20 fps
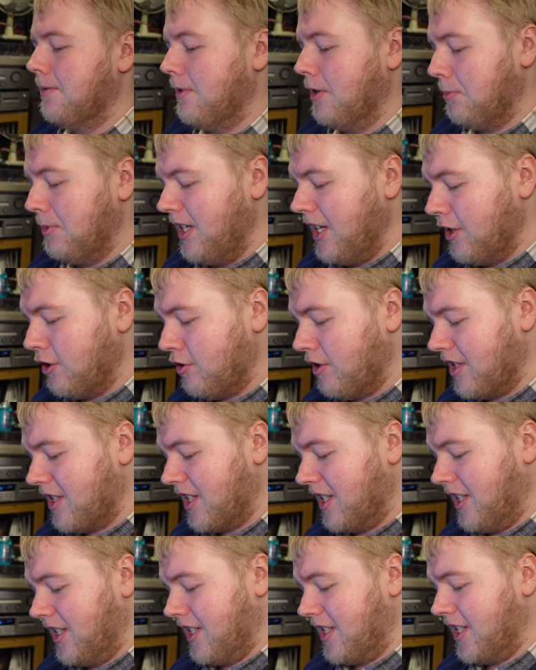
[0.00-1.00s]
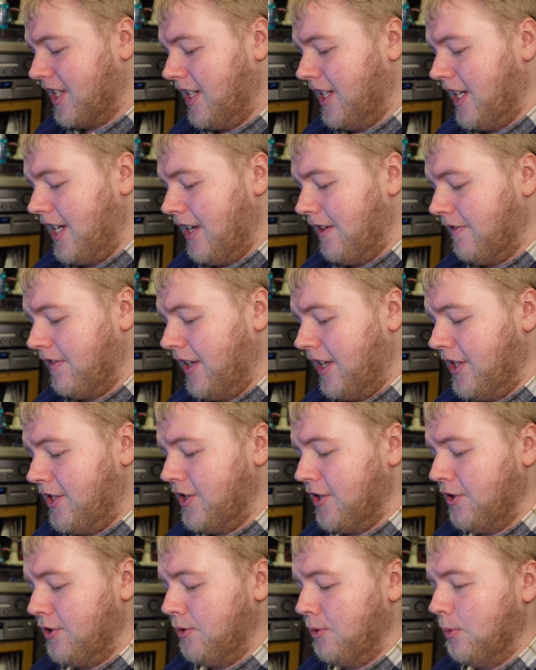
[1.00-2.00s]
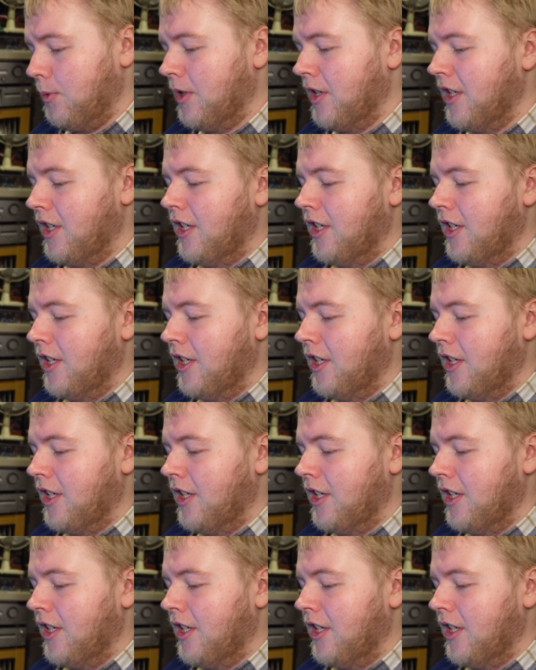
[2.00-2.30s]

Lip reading: It'll be interesting to see if they do